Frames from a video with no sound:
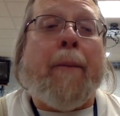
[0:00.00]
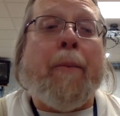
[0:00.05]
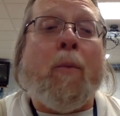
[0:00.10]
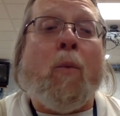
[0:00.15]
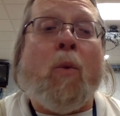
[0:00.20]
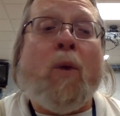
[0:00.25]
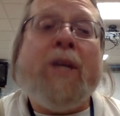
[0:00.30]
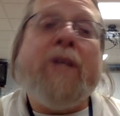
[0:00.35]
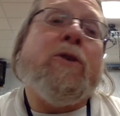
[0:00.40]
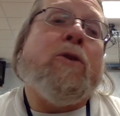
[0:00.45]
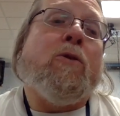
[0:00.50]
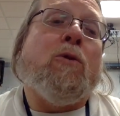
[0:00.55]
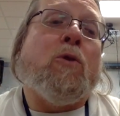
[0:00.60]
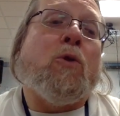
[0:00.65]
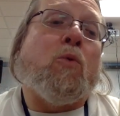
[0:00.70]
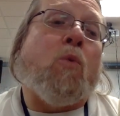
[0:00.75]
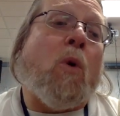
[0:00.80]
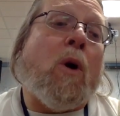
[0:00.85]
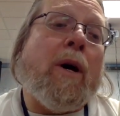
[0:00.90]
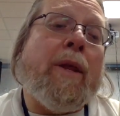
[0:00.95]
We
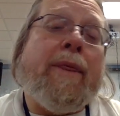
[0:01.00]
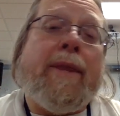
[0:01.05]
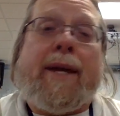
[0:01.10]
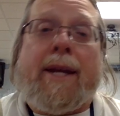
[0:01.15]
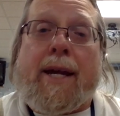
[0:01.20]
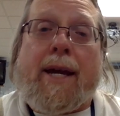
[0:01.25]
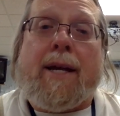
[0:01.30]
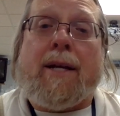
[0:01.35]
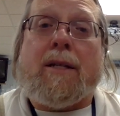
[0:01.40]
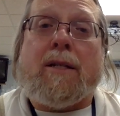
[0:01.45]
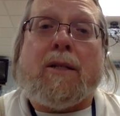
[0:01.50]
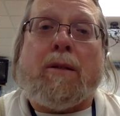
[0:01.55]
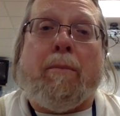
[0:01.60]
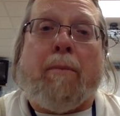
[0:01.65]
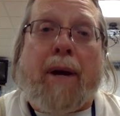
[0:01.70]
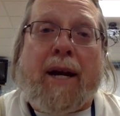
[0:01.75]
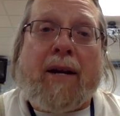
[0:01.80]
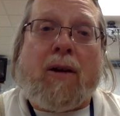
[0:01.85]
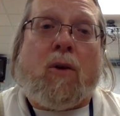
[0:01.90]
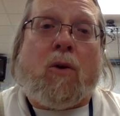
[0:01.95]
use one that has
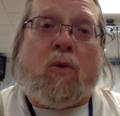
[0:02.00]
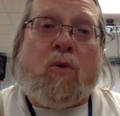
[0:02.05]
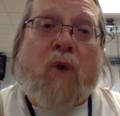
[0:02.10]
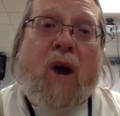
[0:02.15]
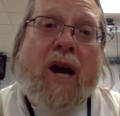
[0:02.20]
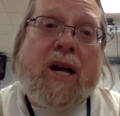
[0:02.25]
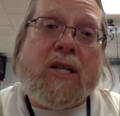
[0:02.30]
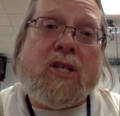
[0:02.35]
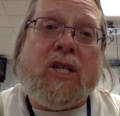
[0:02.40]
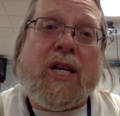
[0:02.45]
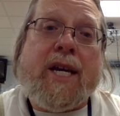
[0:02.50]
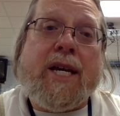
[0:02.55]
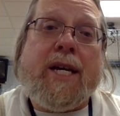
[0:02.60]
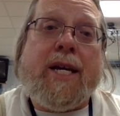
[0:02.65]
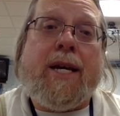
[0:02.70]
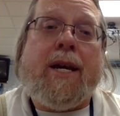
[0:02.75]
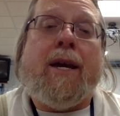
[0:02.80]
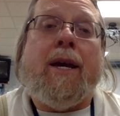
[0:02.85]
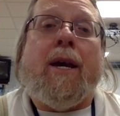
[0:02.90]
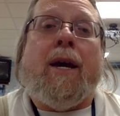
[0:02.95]

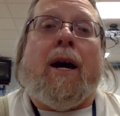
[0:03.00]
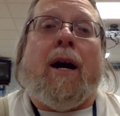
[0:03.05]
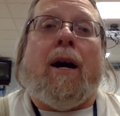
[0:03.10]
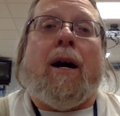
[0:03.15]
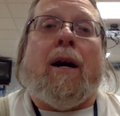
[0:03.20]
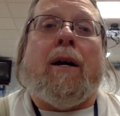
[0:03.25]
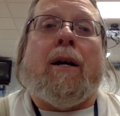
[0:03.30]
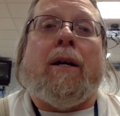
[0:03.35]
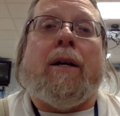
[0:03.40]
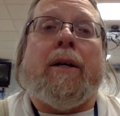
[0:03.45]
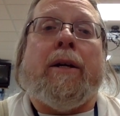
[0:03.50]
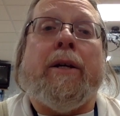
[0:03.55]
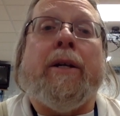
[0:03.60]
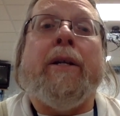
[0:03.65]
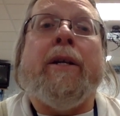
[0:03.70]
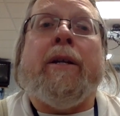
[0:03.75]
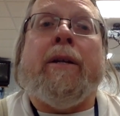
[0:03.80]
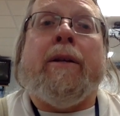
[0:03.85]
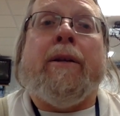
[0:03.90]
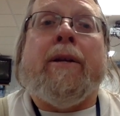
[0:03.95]
mycorrhizae in
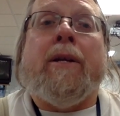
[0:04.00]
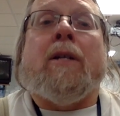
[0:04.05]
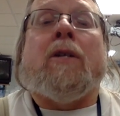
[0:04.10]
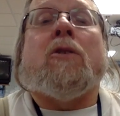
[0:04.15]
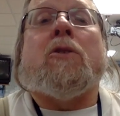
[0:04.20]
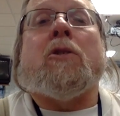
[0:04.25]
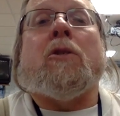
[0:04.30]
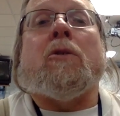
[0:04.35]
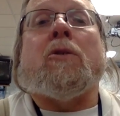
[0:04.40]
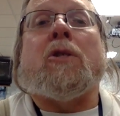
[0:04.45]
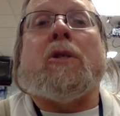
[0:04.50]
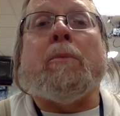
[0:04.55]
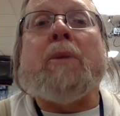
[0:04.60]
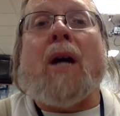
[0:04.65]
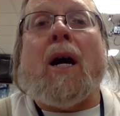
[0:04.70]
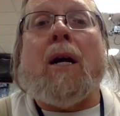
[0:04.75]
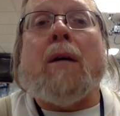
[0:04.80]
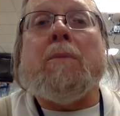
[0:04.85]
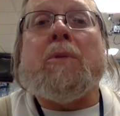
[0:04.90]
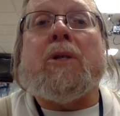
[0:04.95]
it. So
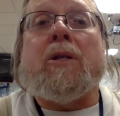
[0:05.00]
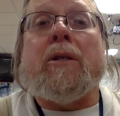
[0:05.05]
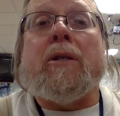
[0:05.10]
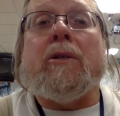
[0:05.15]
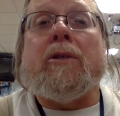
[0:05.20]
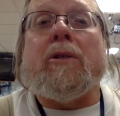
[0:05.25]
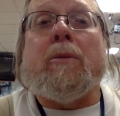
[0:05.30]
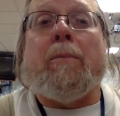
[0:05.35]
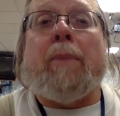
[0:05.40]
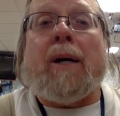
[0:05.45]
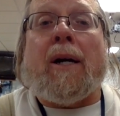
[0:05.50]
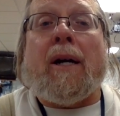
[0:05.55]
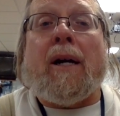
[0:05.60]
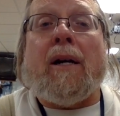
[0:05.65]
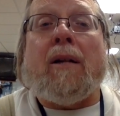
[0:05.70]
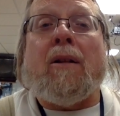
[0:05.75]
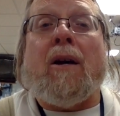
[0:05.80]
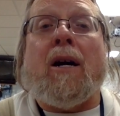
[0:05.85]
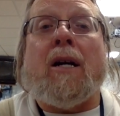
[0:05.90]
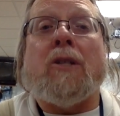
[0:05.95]
sometimes there's a
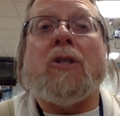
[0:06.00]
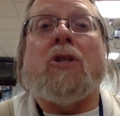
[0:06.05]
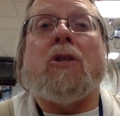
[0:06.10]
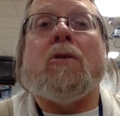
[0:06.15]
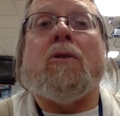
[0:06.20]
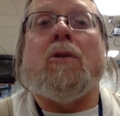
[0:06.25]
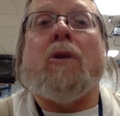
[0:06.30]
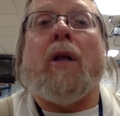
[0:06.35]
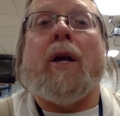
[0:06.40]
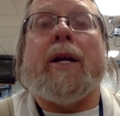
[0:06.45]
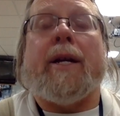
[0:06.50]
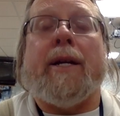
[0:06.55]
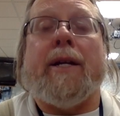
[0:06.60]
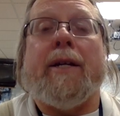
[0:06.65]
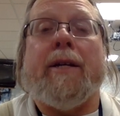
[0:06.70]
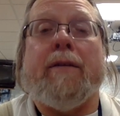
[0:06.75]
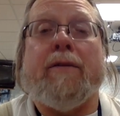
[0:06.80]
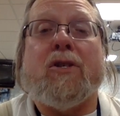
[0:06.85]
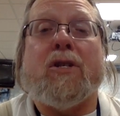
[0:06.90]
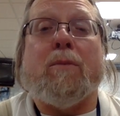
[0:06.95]
biological that can
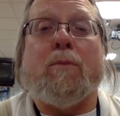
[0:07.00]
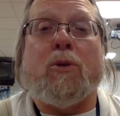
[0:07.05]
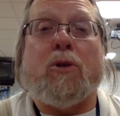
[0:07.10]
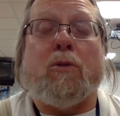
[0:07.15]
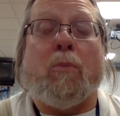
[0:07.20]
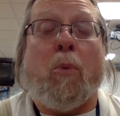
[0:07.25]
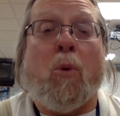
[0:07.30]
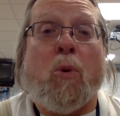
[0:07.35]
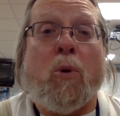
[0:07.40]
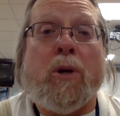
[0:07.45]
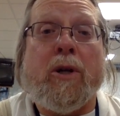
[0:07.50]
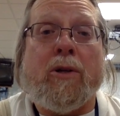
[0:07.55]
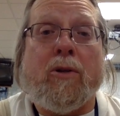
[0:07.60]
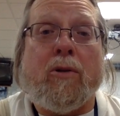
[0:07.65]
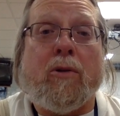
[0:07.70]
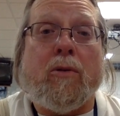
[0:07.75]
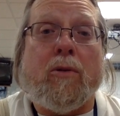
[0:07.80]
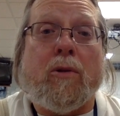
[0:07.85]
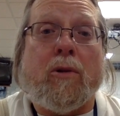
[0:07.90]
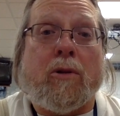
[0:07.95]
give some support
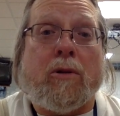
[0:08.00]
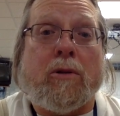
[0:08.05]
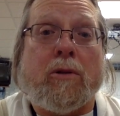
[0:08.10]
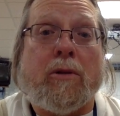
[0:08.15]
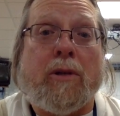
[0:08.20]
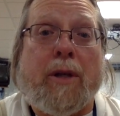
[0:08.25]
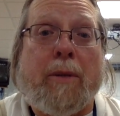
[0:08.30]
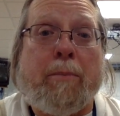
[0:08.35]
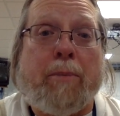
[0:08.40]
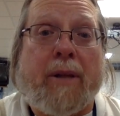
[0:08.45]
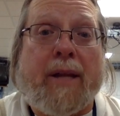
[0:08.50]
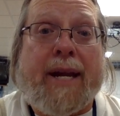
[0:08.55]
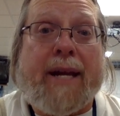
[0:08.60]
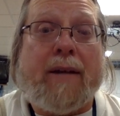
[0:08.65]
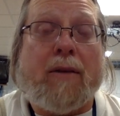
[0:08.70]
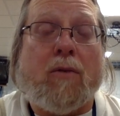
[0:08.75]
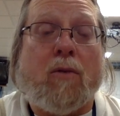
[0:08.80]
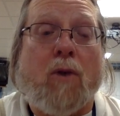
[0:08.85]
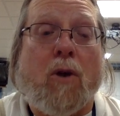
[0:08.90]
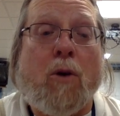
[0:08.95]
to early
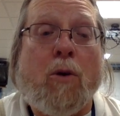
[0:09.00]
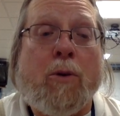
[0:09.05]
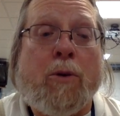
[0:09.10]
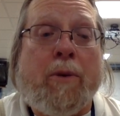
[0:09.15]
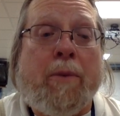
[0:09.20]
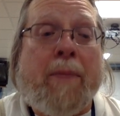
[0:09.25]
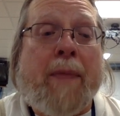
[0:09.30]
plant growth.